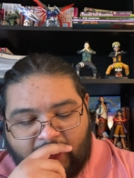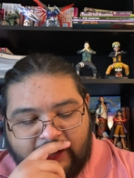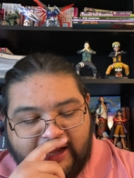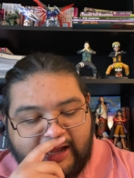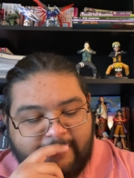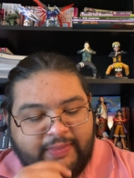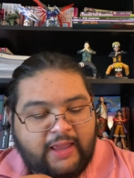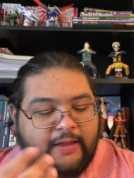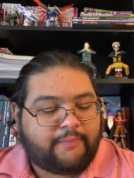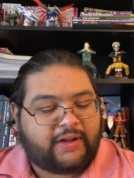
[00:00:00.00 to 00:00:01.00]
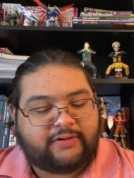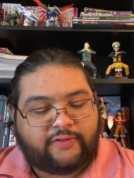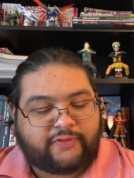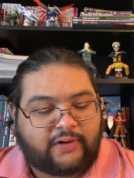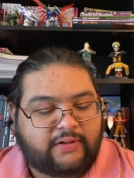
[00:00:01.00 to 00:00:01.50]
Um, but
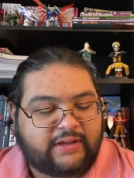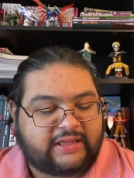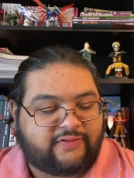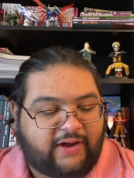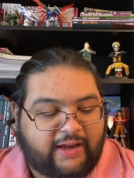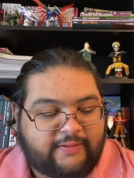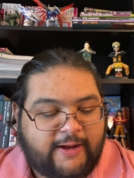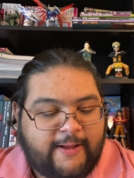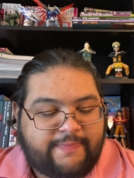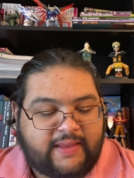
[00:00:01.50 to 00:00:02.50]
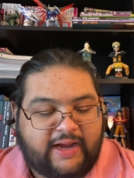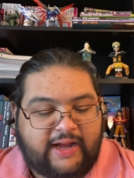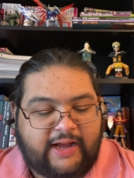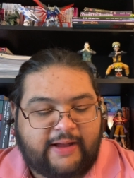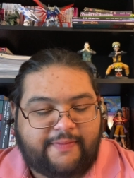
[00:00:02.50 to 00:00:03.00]
overall, it's fine.
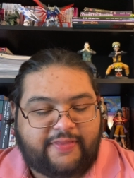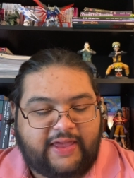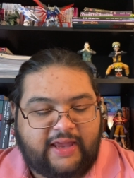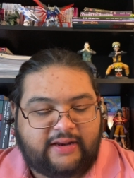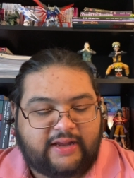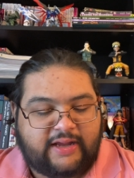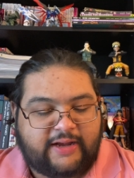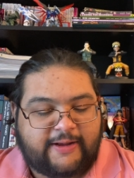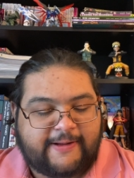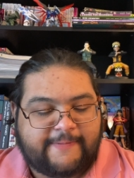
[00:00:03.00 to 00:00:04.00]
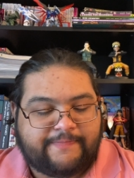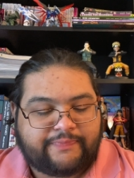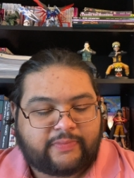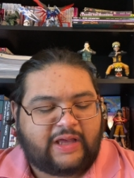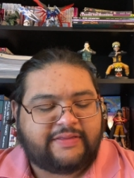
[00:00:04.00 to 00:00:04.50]
Uh, then, um,
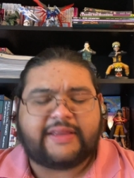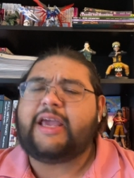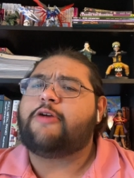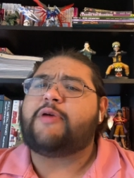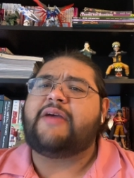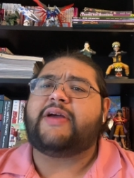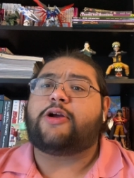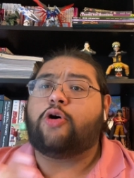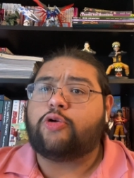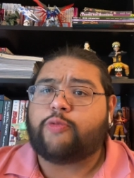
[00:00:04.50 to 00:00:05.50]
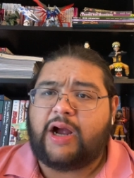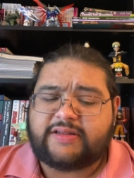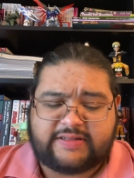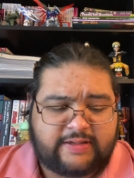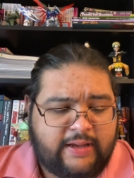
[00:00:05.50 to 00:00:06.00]
then they arrive at Cold
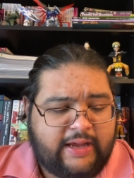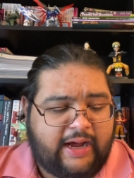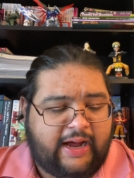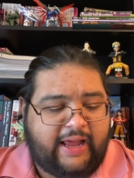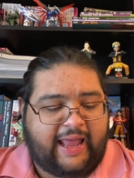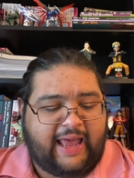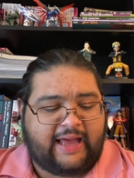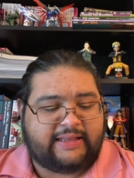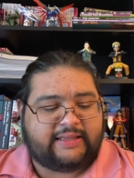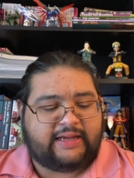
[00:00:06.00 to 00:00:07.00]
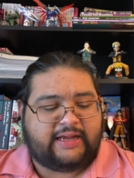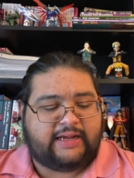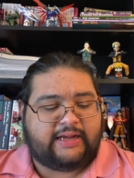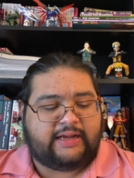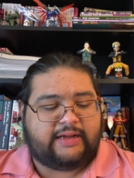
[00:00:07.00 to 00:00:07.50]
Rocks, uh, and
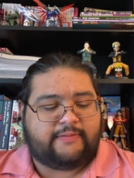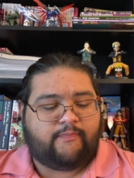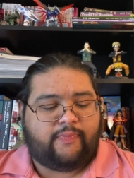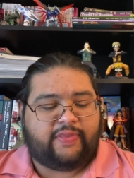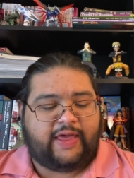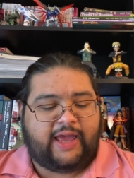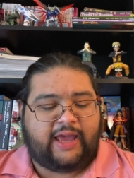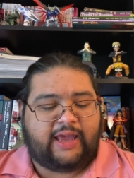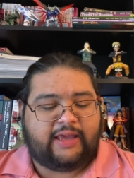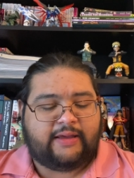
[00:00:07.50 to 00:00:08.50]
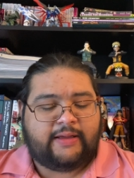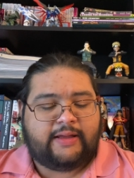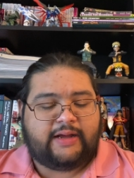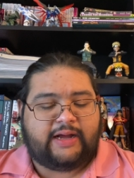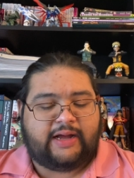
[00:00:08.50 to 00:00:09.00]
uh, they
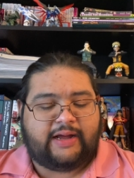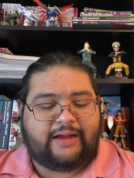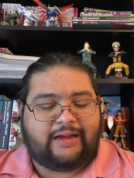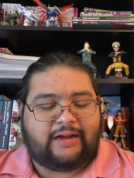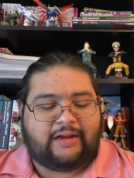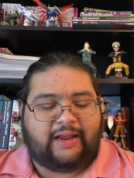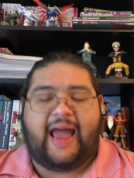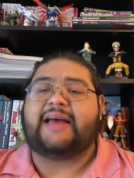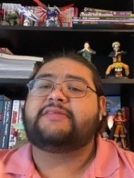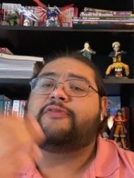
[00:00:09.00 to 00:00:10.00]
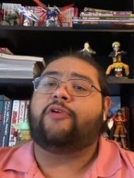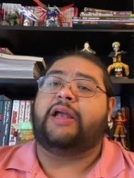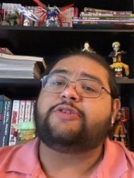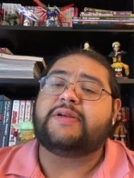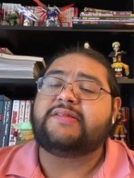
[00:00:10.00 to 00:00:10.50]
uh, ask for
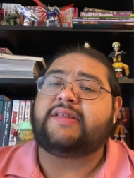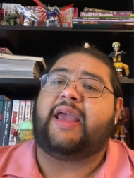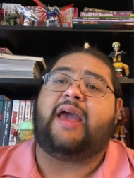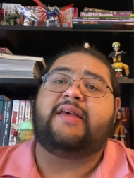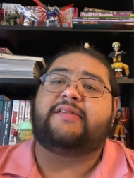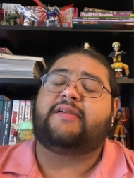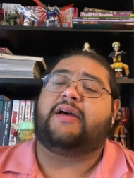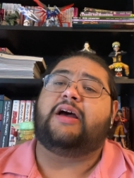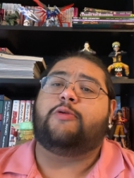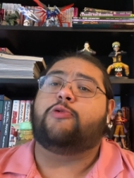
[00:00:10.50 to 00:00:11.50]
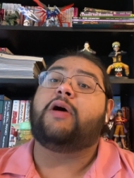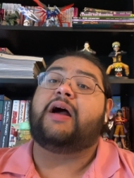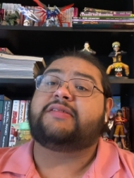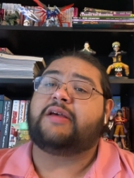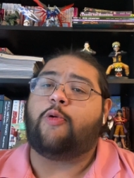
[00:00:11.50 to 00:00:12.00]
entrance. They ask uh, Ruach's